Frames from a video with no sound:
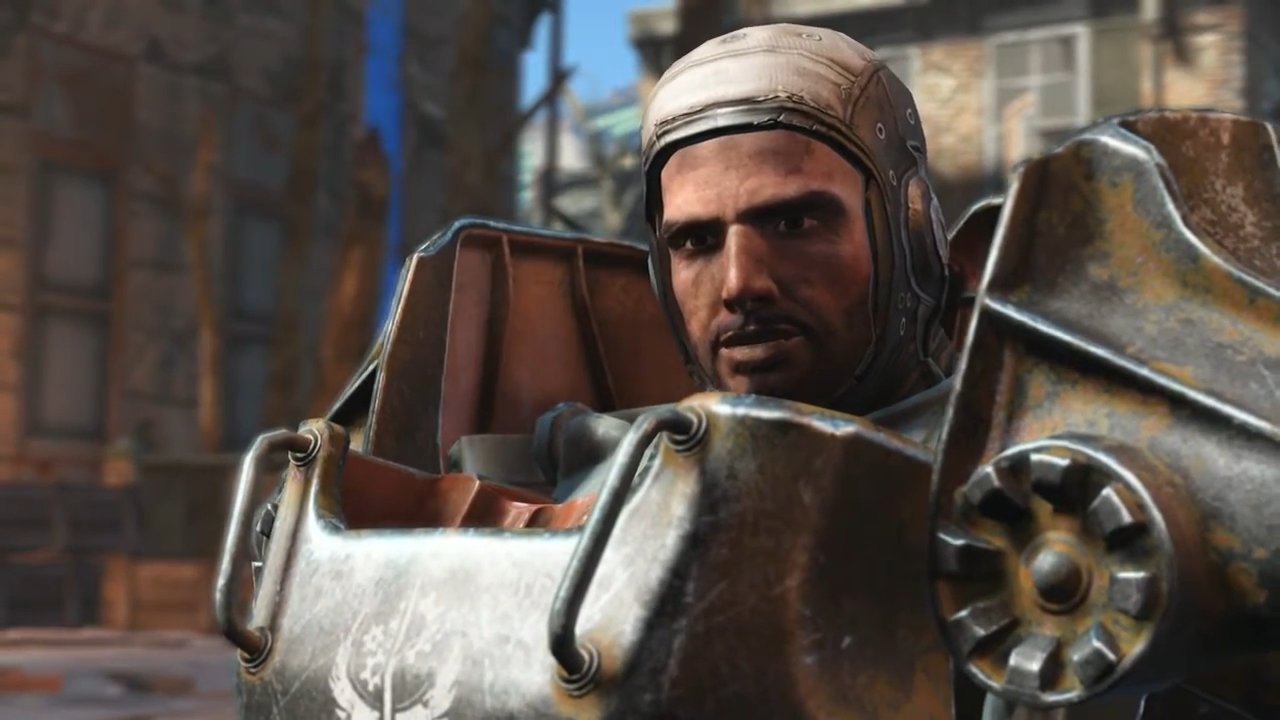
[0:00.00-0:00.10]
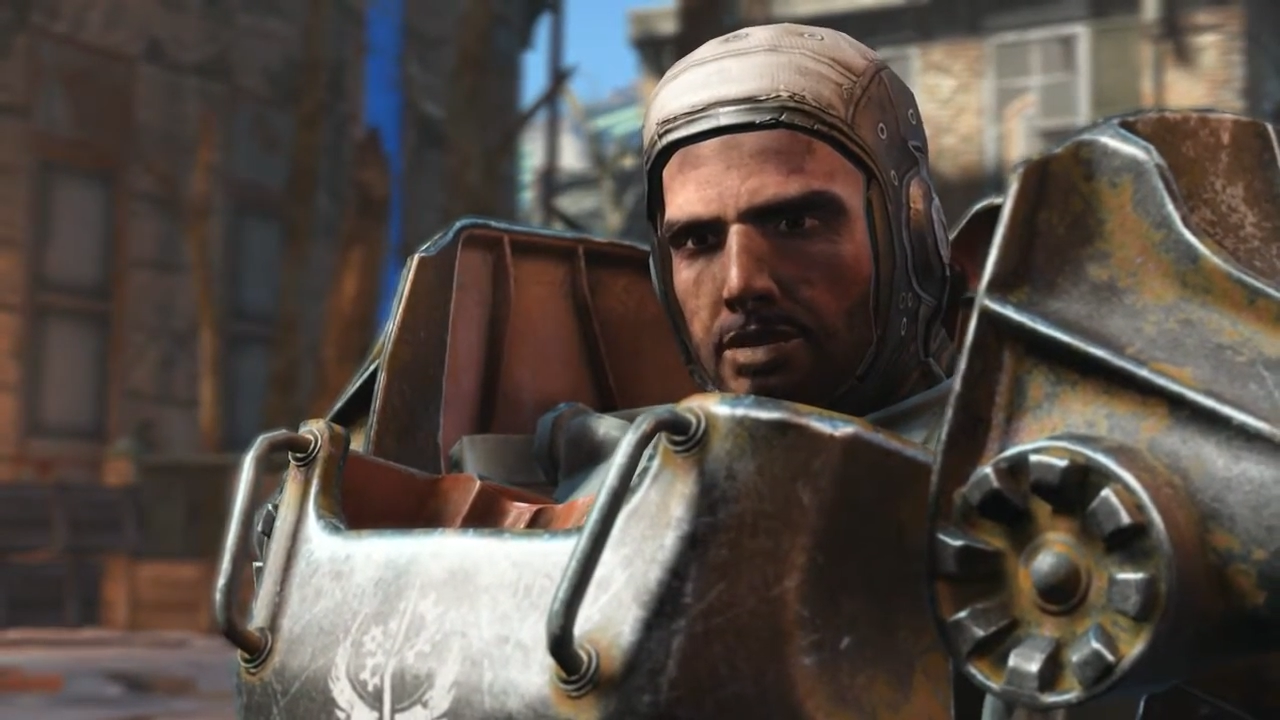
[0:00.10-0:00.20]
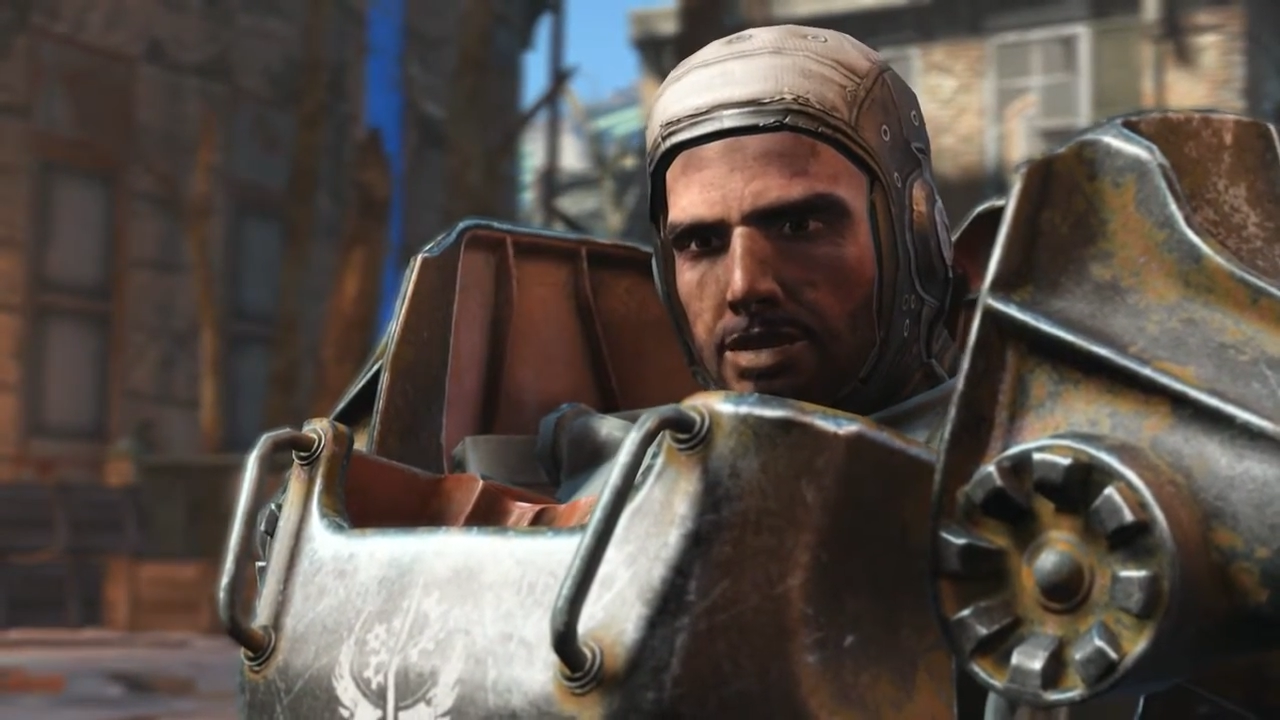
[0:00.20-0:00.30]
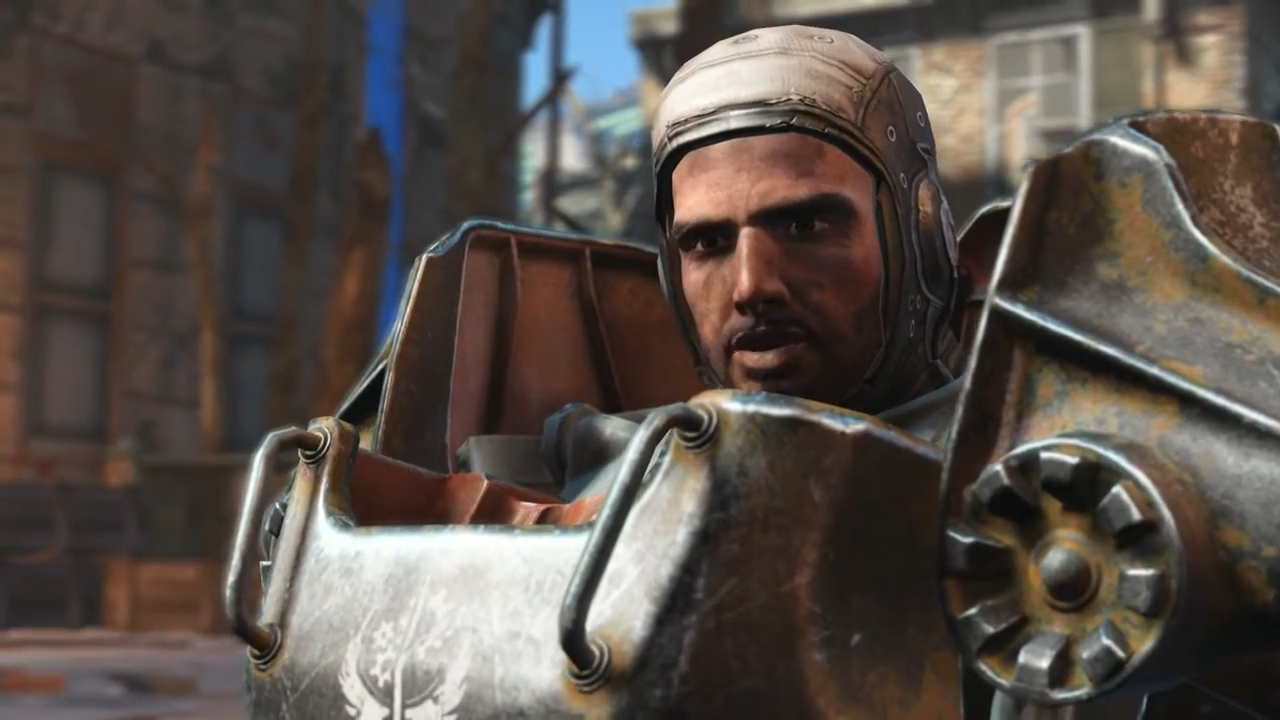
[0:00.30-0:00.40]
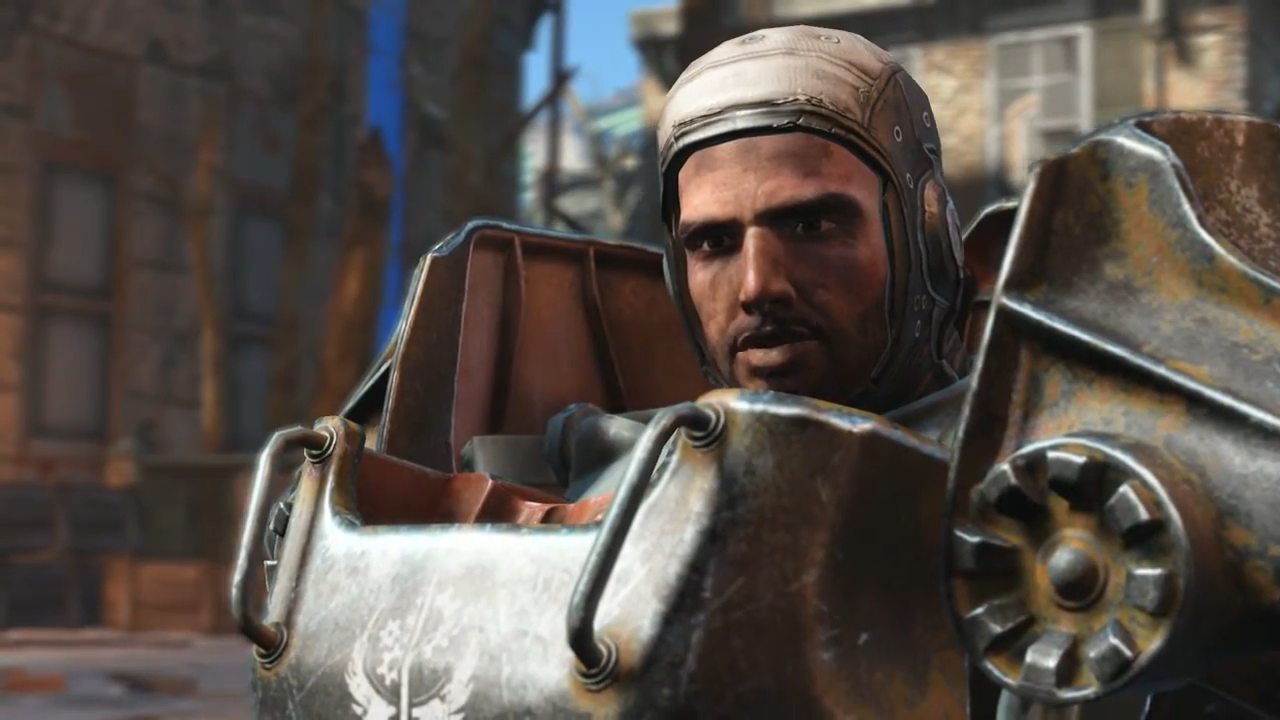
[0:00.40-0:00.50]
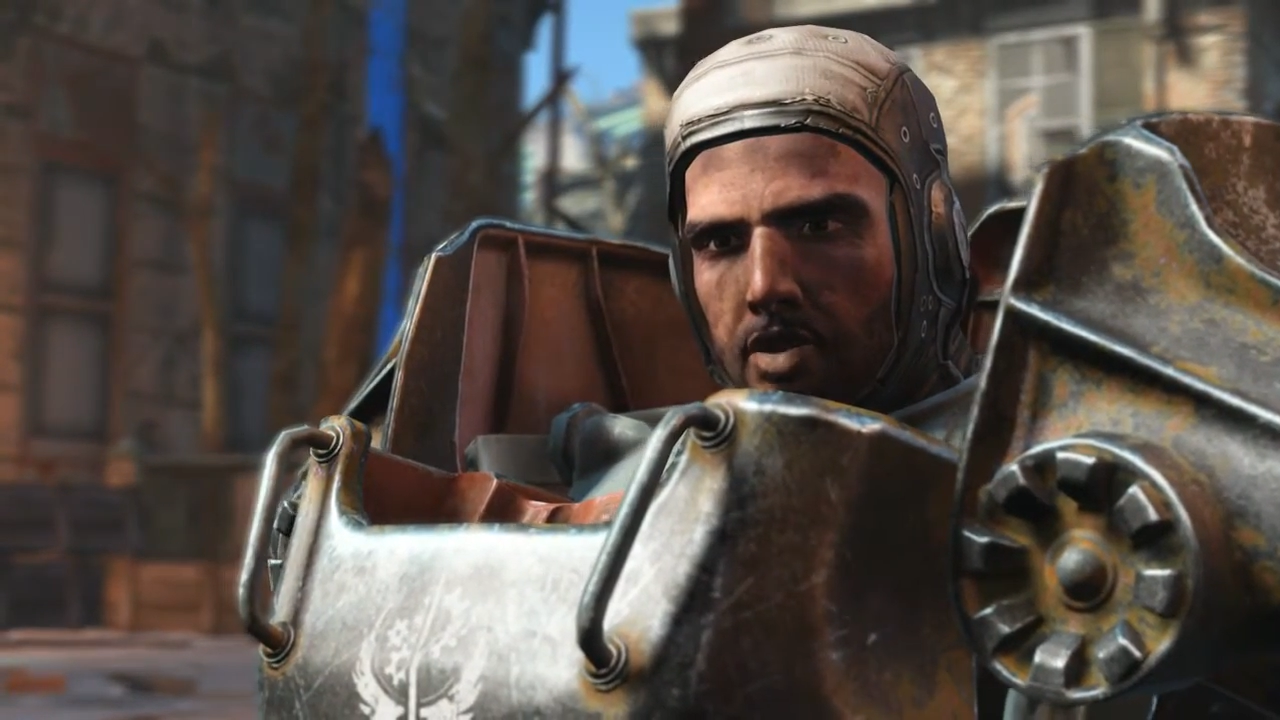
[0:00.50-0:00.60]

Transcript: secure the